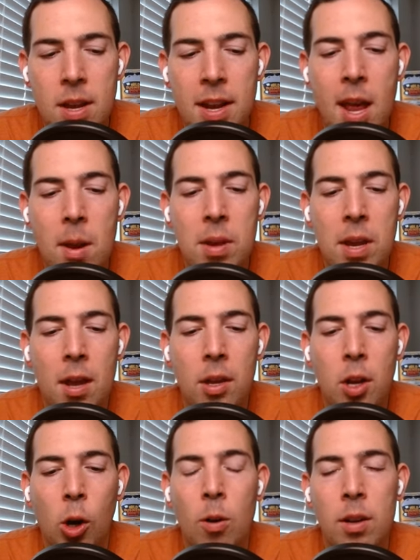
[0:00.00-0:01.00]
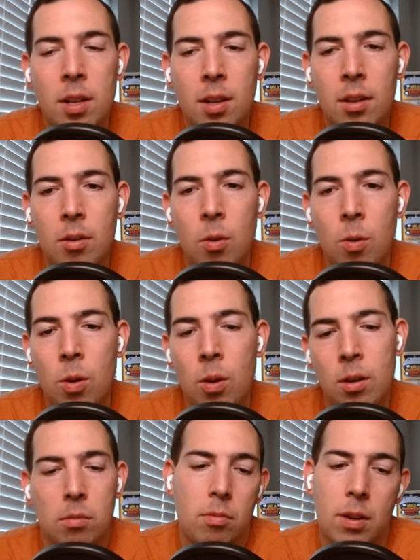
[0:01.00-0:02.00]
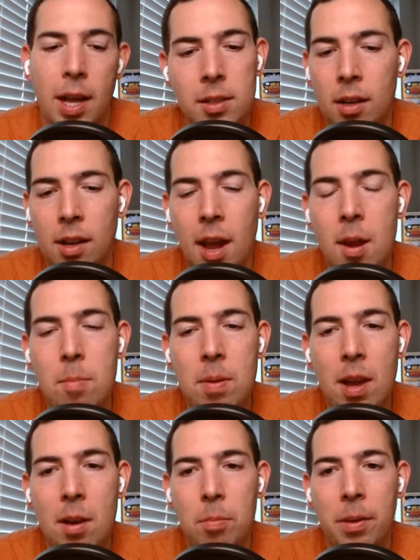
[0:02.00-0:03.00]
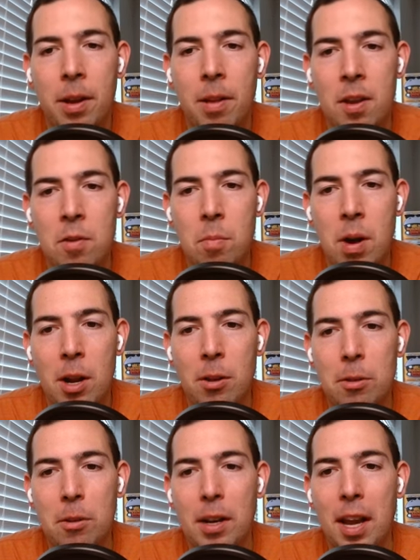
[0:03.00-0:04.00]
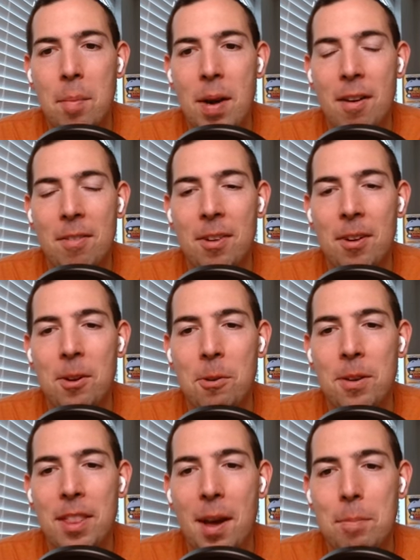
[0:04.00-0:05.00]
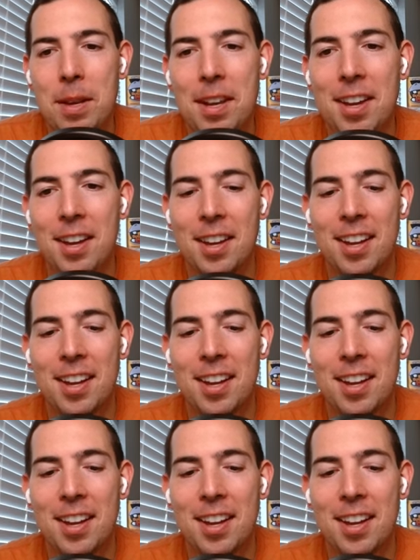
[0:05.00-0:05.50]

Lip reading: an NBA, a current or classic NBA player that you modeled your game after, who would that be?